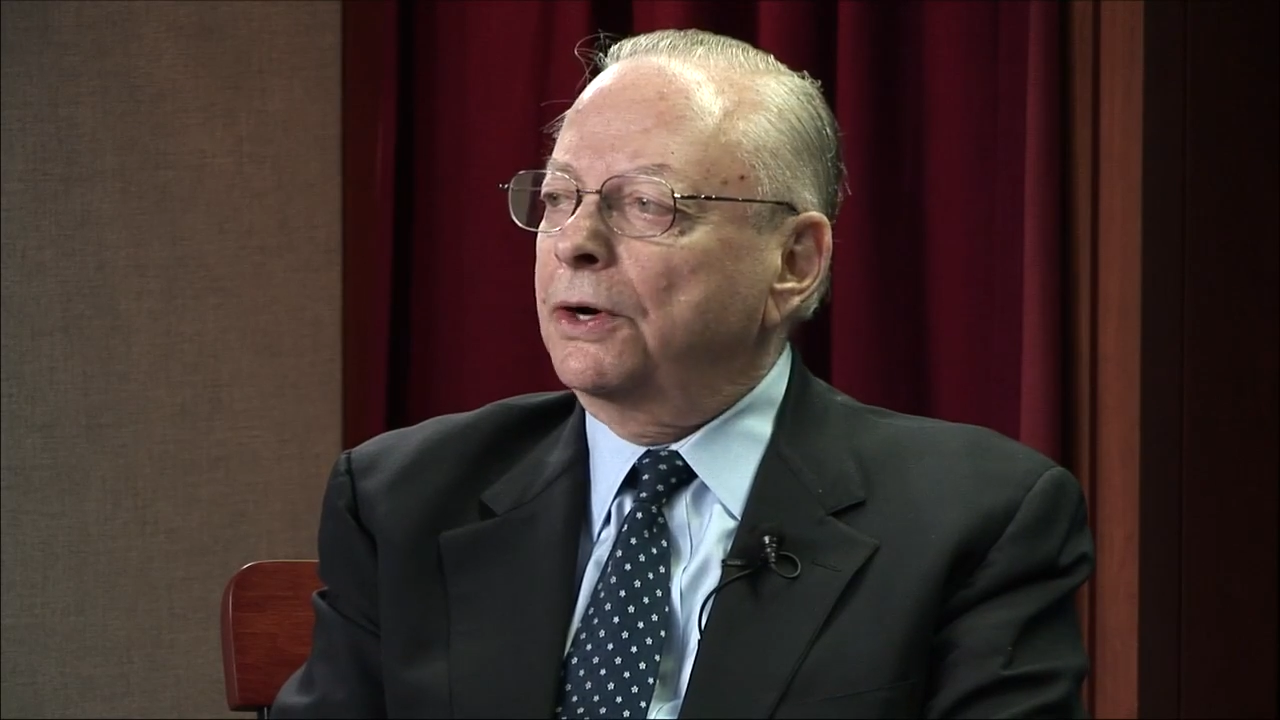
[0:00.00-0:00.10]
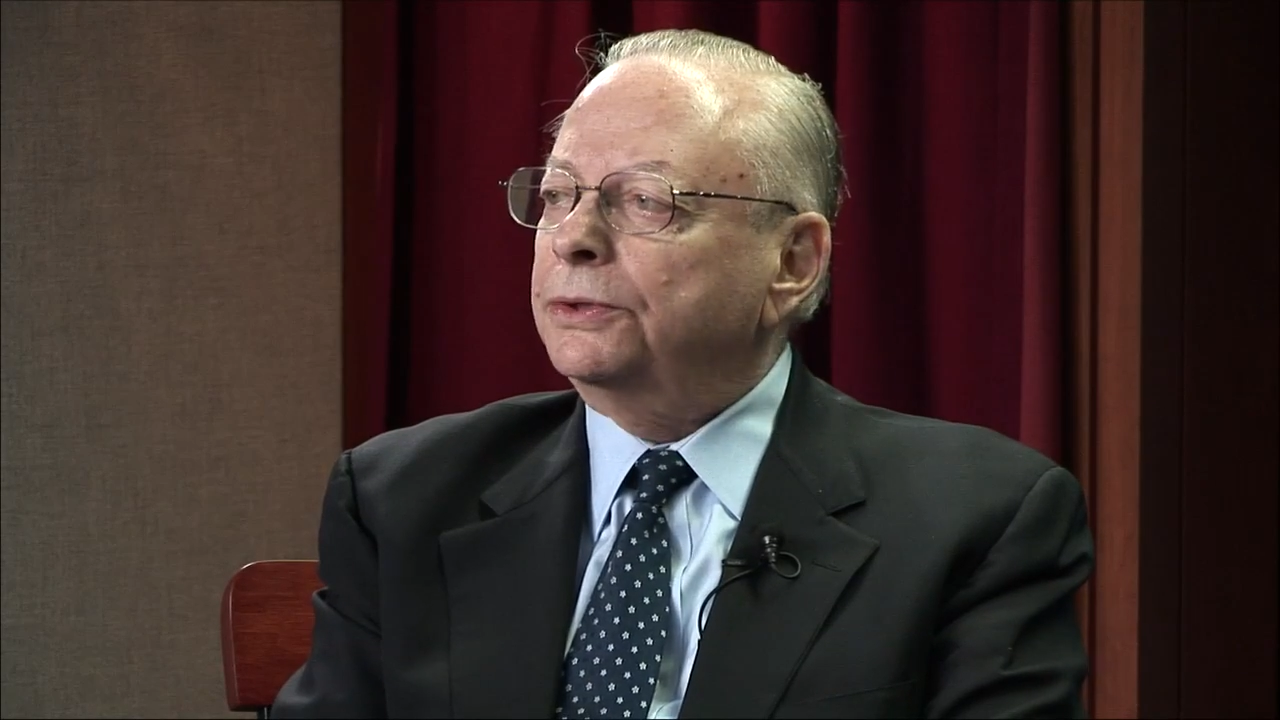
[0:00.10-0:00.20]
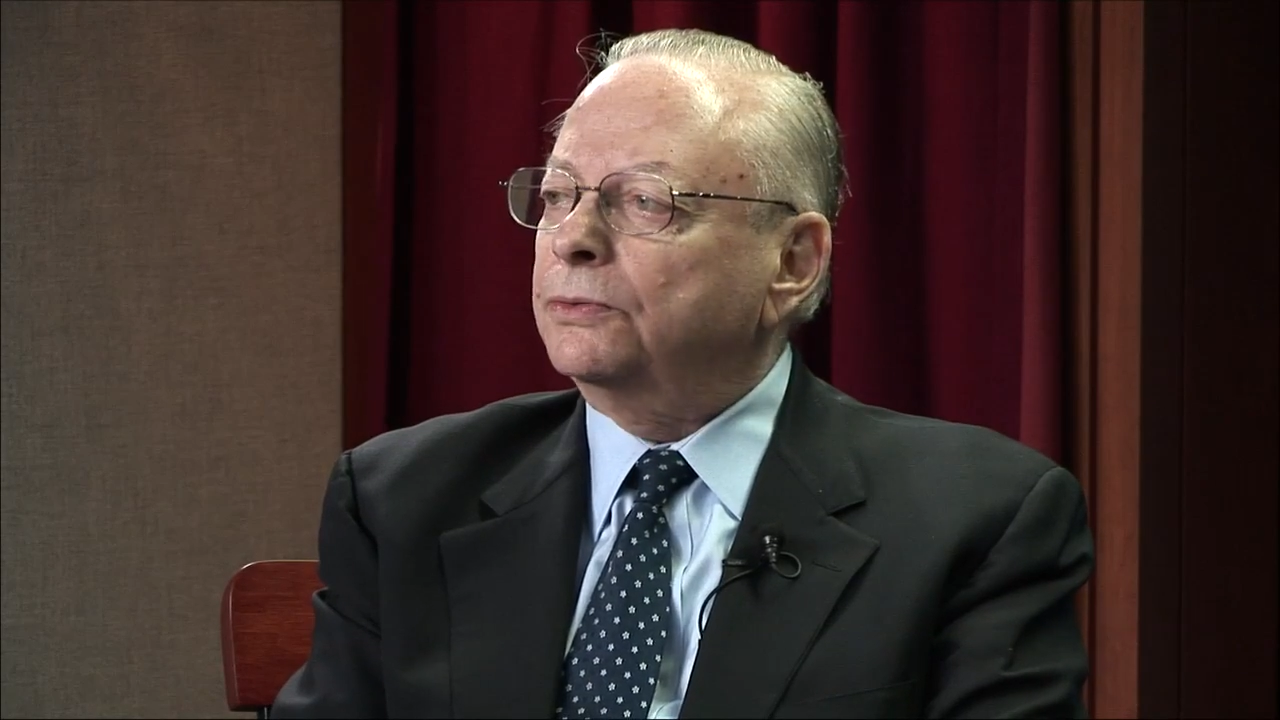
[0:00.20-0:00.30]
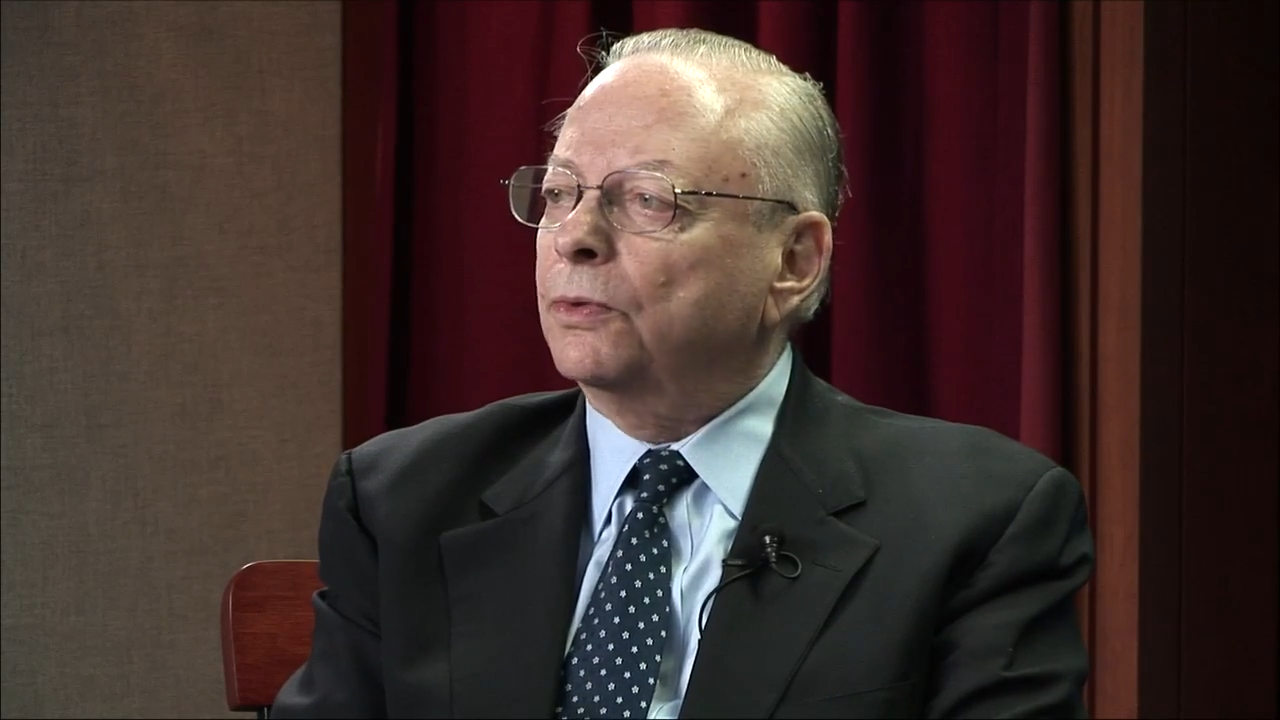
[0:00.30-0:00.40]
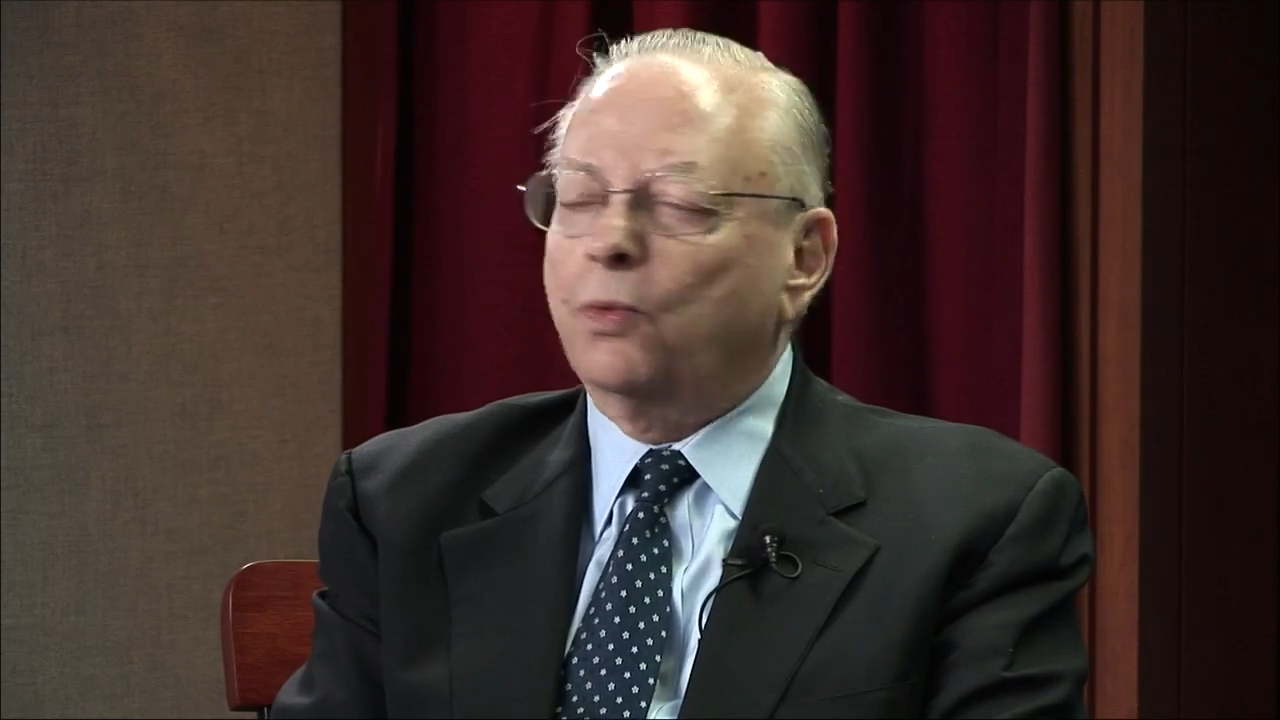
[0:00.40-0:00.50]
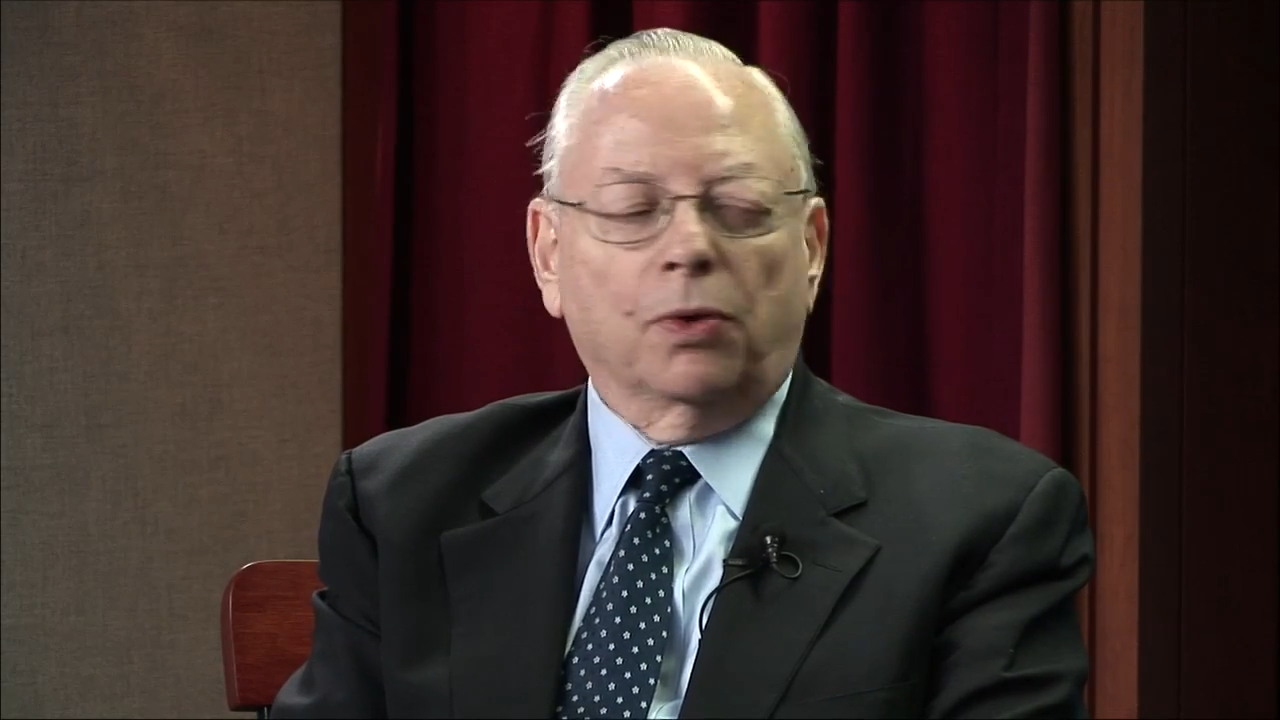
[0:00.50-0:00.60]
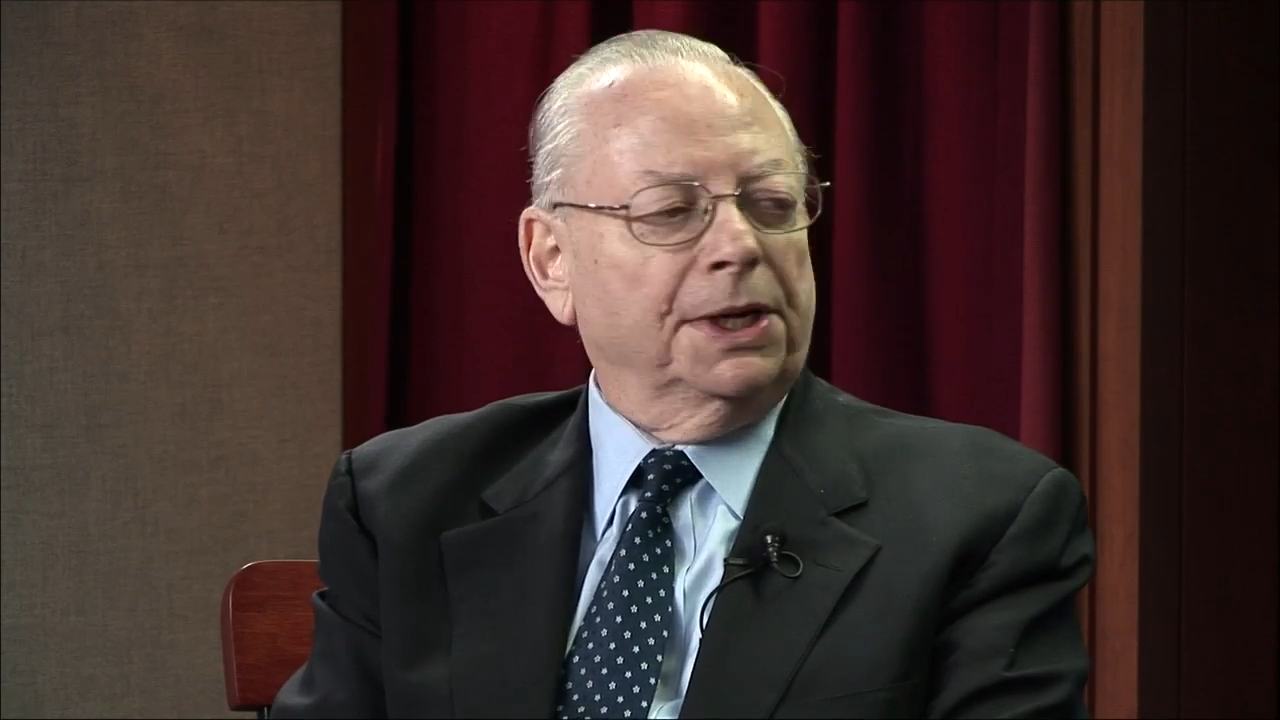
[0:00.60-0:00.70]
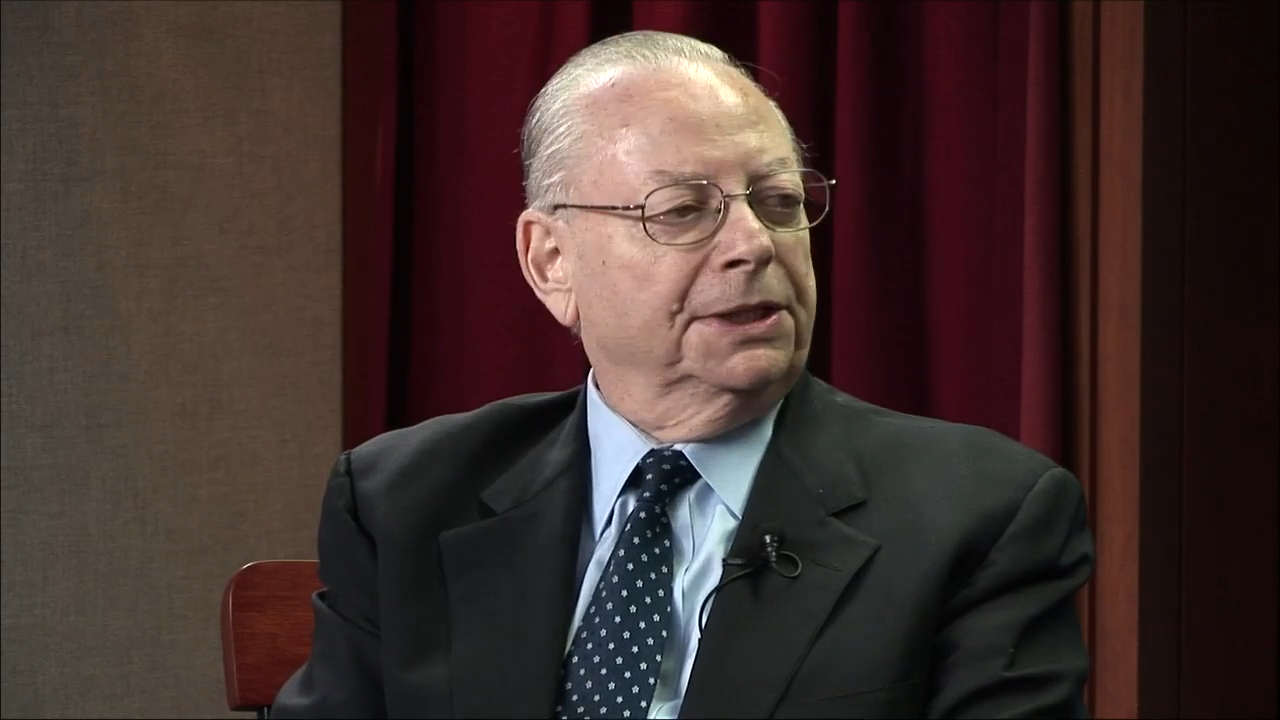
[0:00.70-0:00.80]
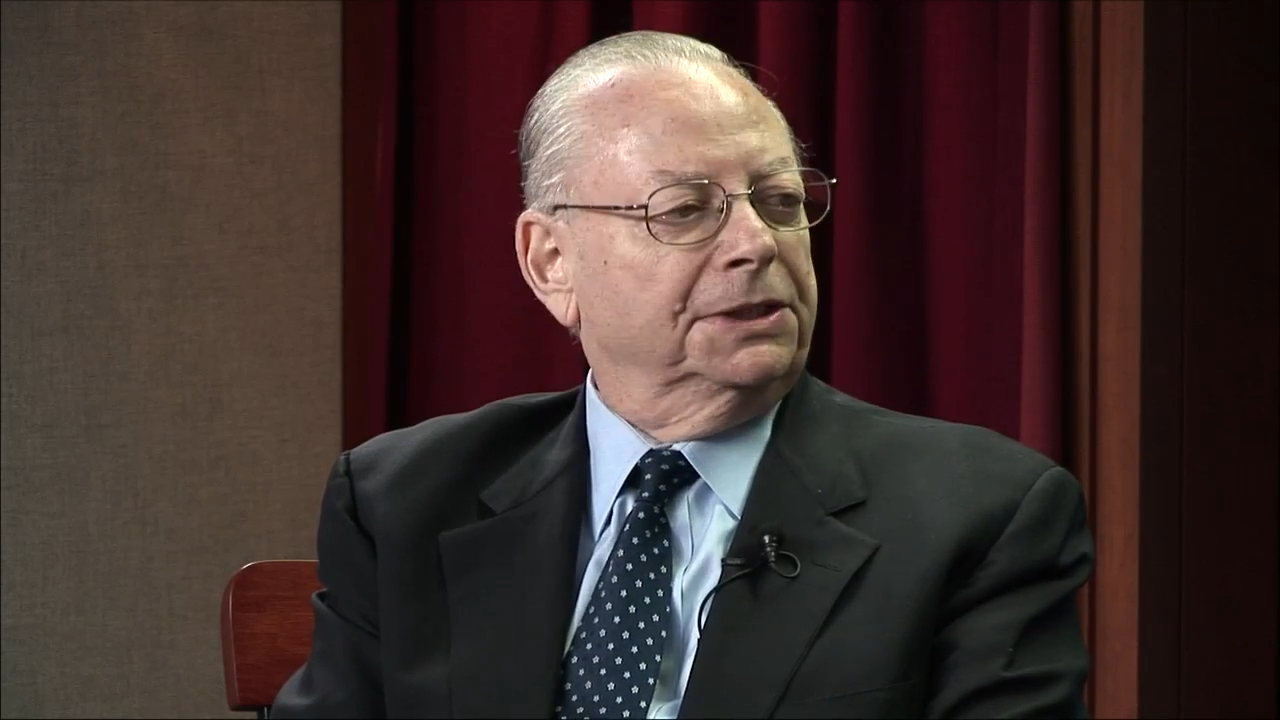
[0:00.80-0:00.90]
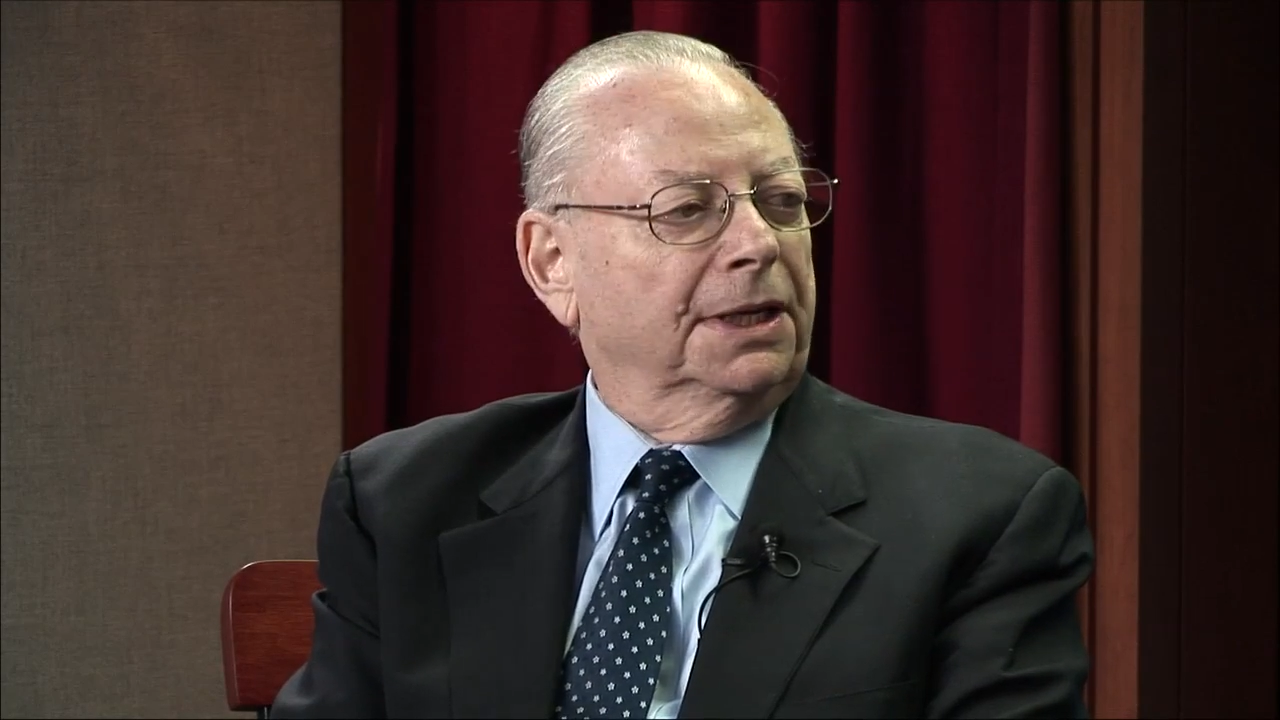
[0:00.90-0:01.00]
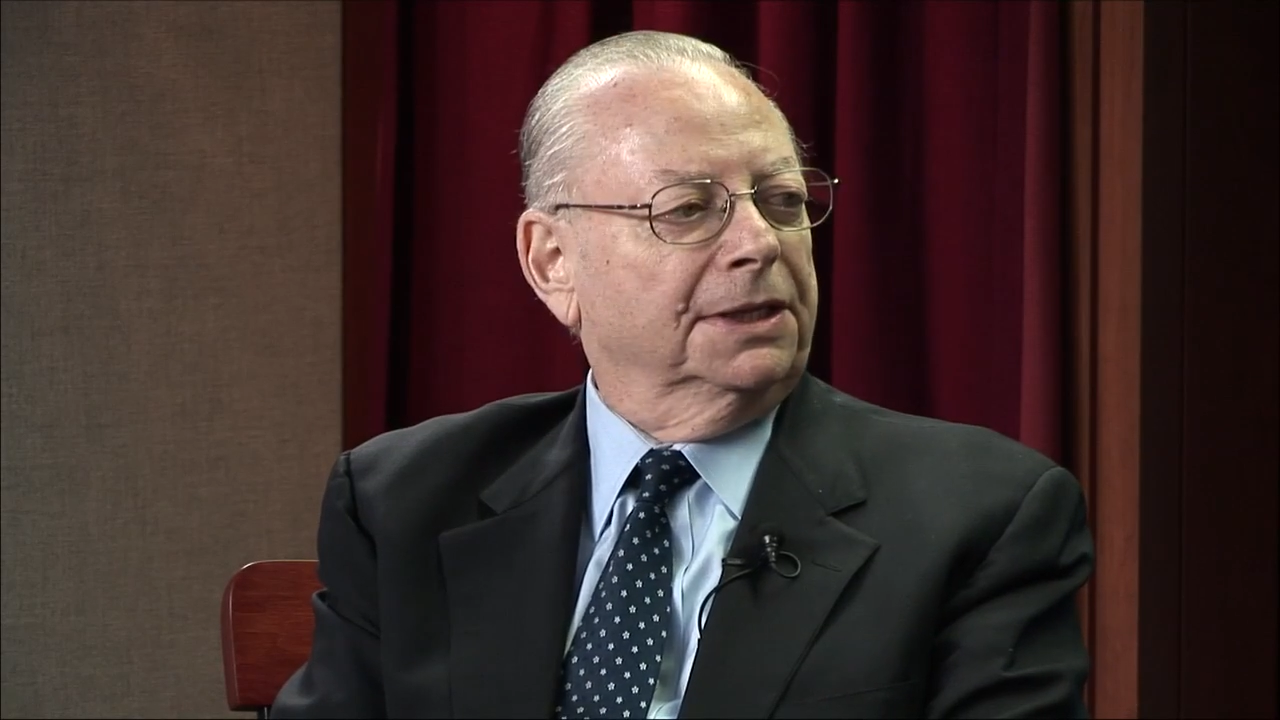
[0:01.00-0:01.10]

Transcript: most rewarding